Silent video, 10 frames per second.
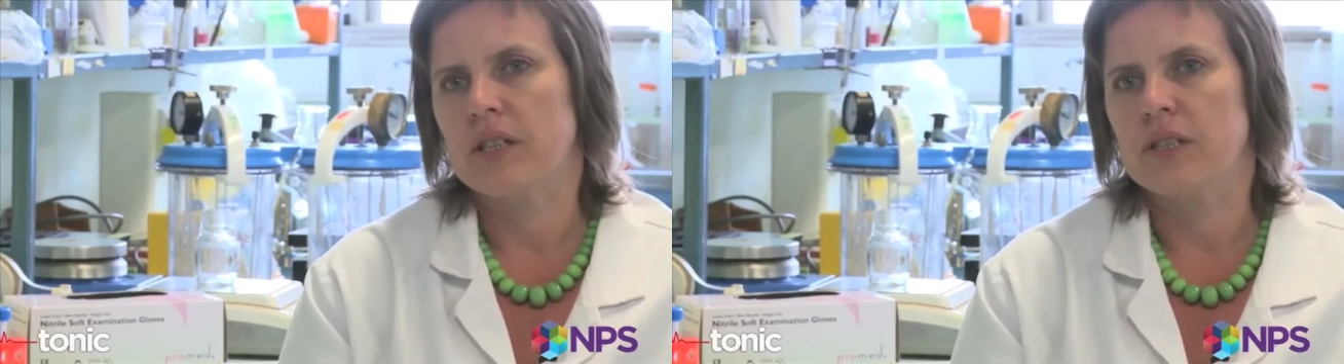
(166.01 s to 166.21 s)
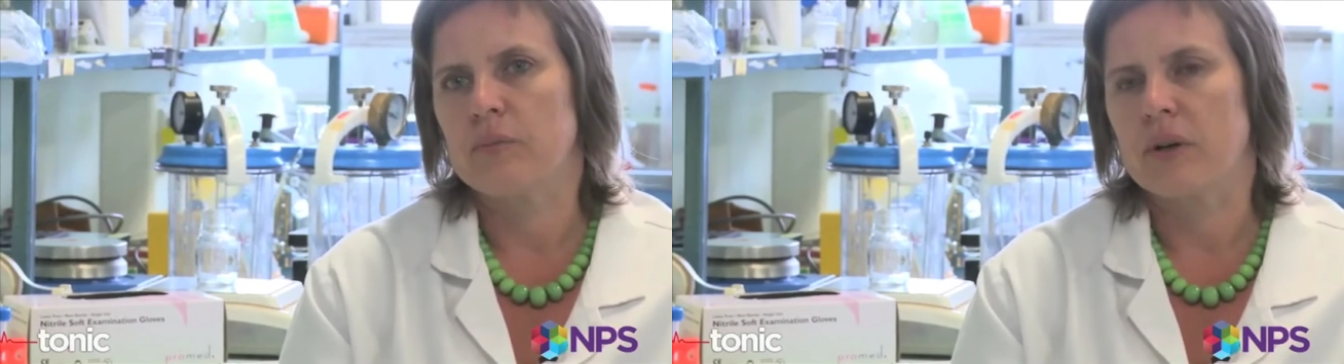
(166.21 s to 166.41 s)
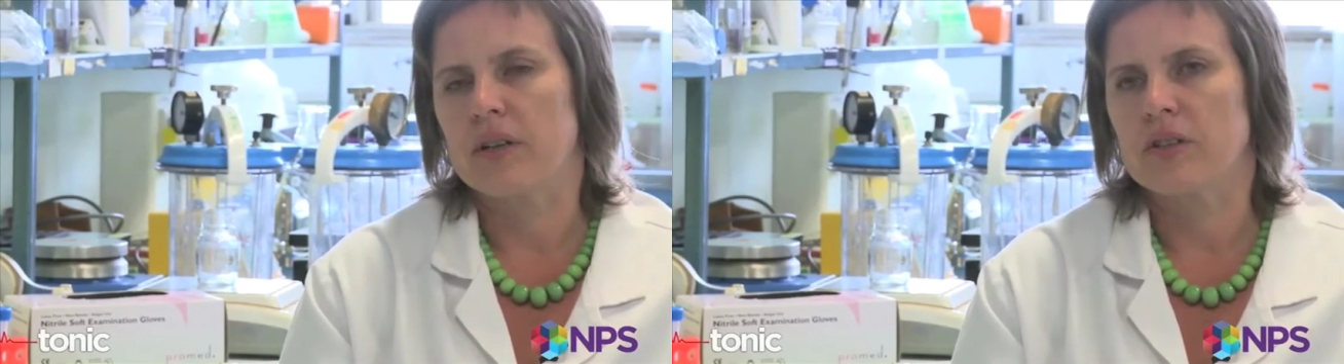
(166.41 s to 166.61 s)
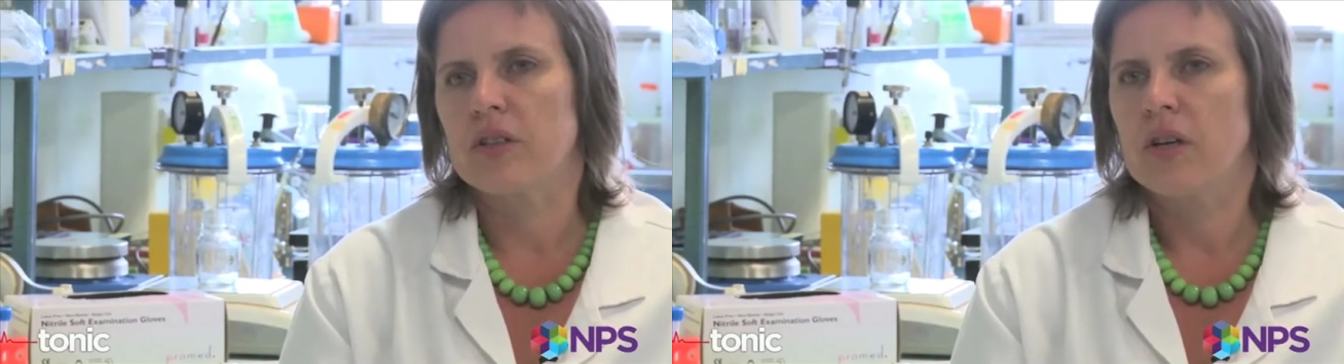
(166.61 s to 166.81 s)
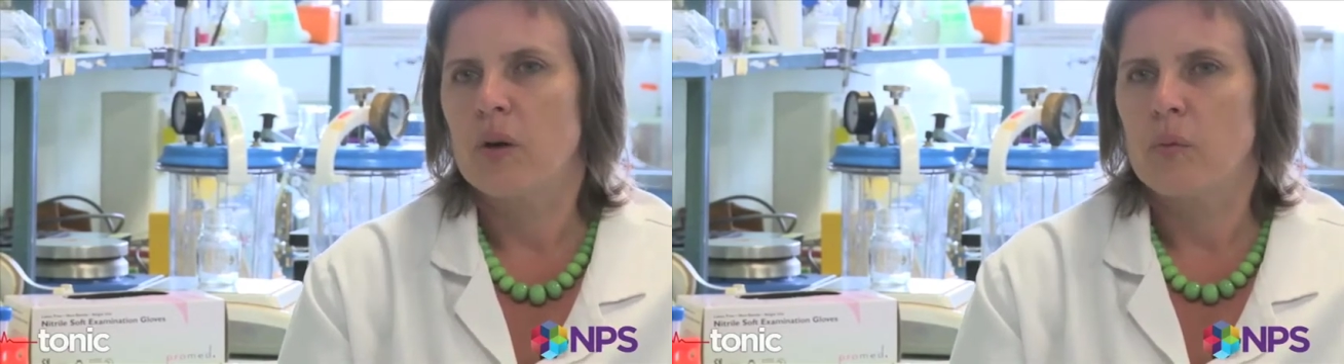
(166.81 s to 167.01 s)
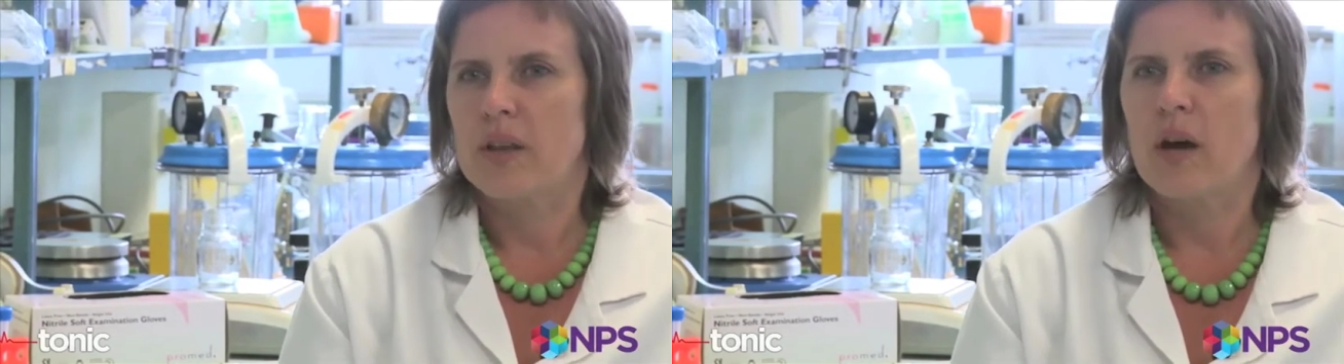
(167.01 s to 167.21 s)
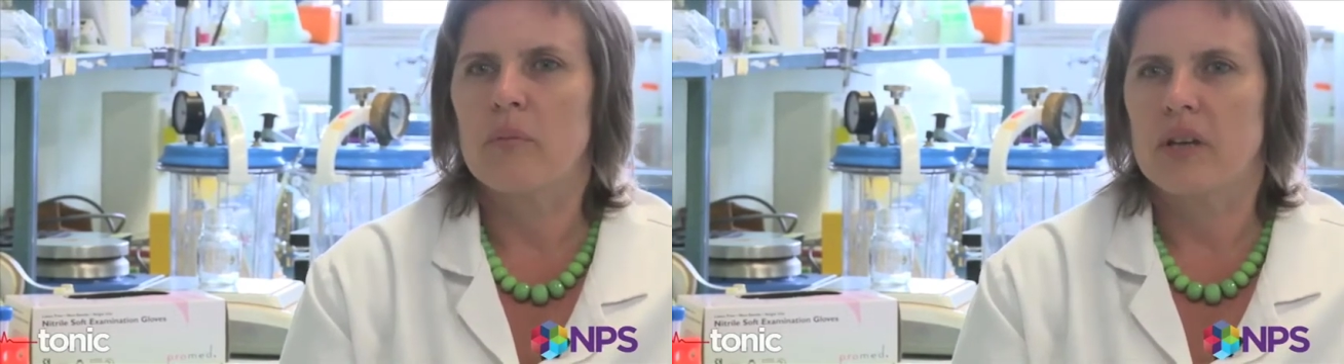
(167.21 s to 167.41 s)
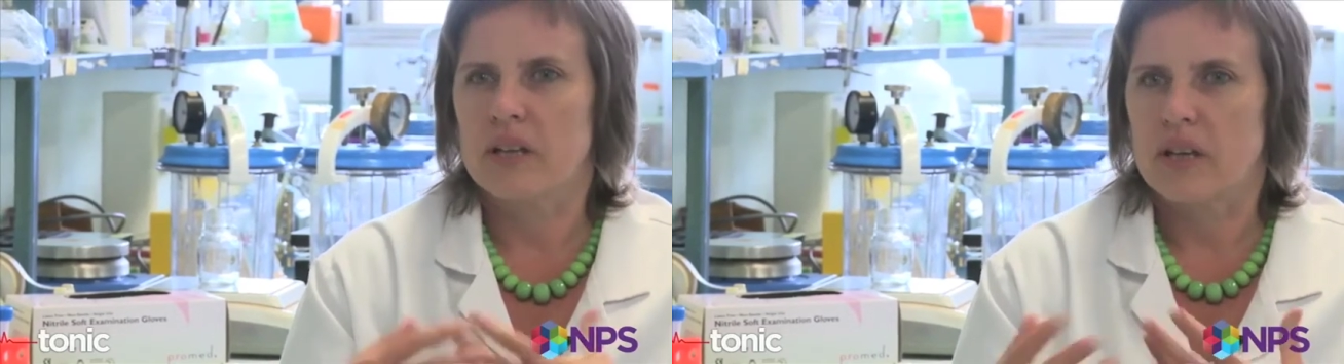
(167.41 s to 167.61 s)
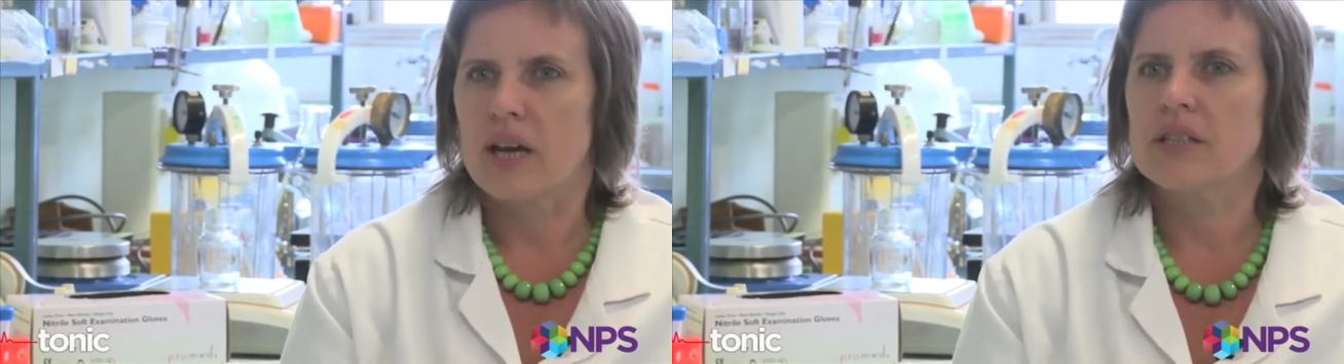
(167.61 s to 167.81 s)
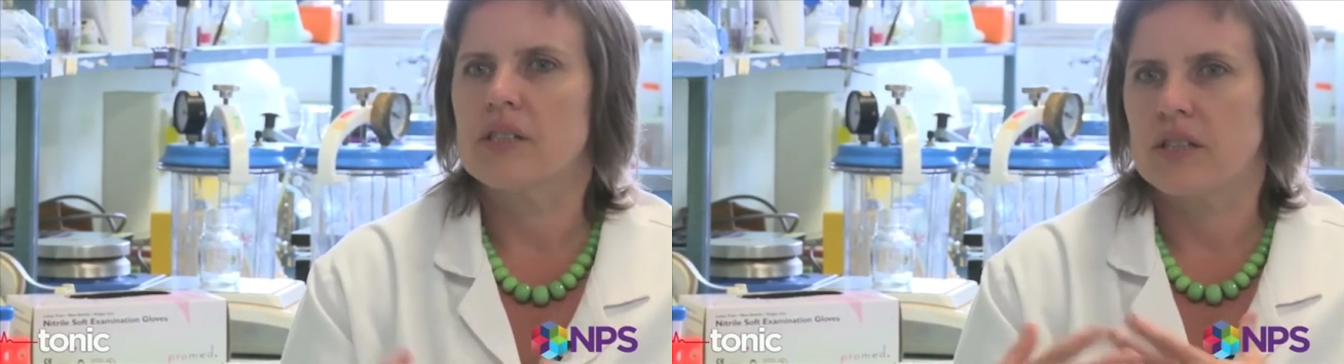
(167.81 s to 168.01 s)
these bugs without being a
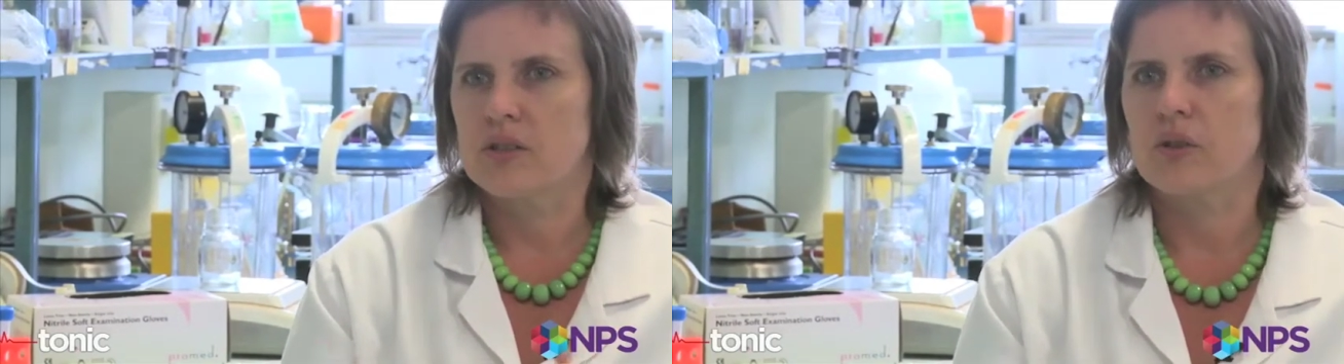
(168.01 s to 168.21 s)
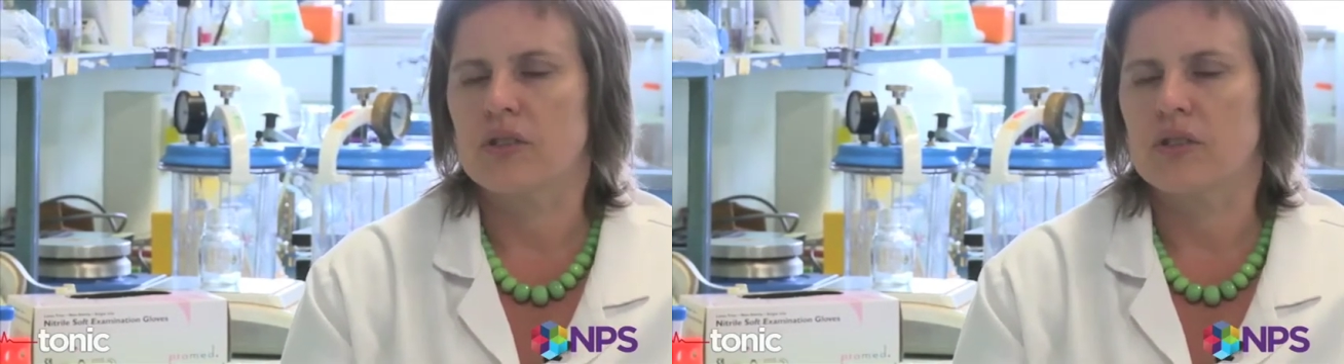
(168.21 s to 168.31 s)
nasty and